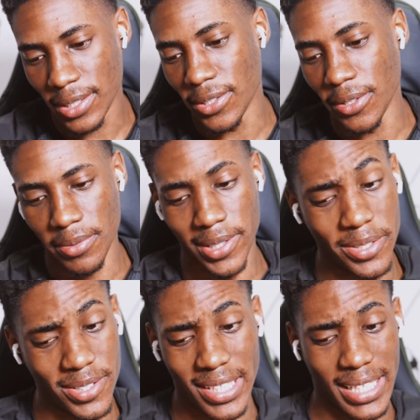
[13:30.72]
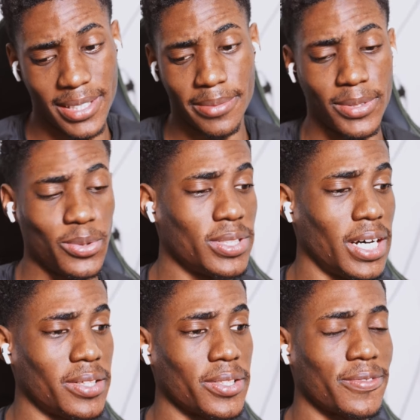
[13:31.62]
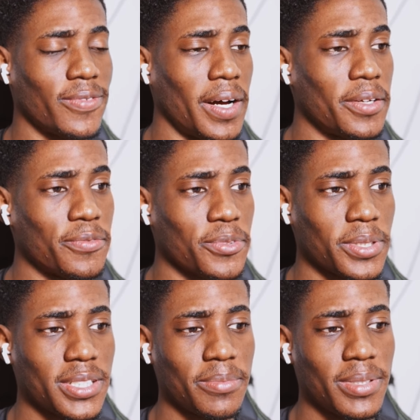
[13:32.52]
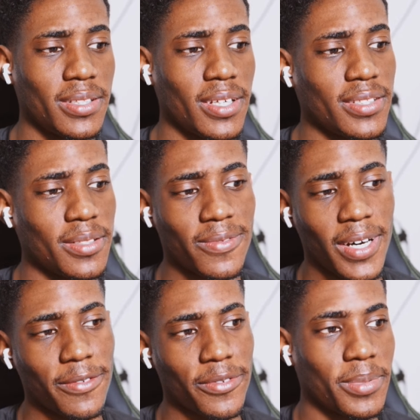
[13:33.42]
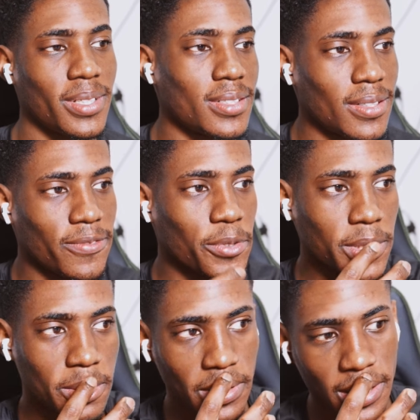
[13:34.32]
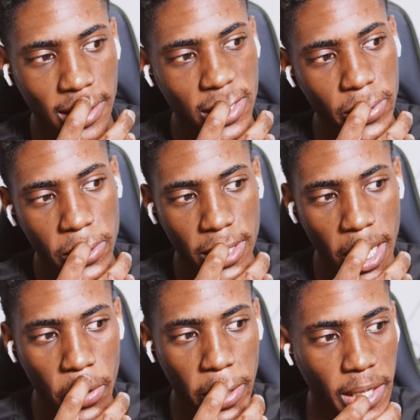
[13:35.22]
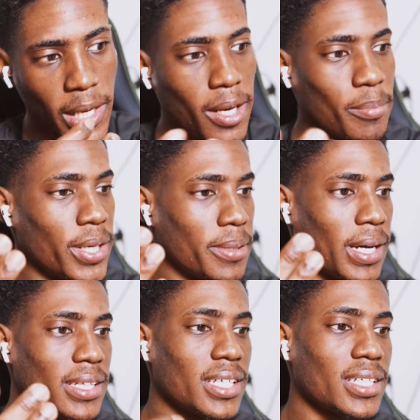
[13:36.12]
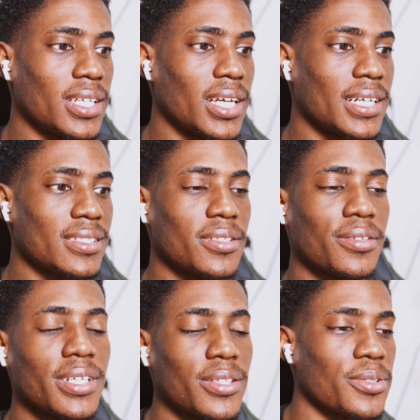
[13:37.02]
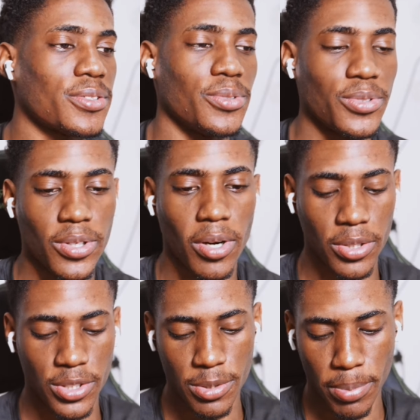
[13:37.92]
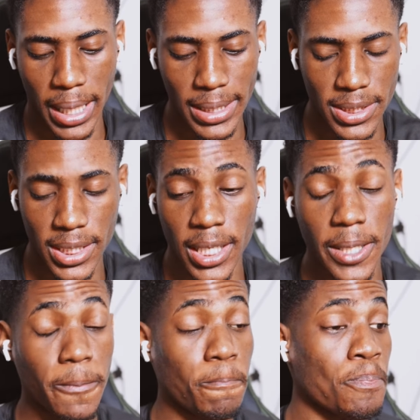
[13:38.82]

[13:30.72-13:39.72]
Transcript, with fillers: you know, there's a lot of dudes out there fighting for it to be this and fighting for, be, for it to be this way or that way. But at the end of the day, I still think those dudes are all just politicking.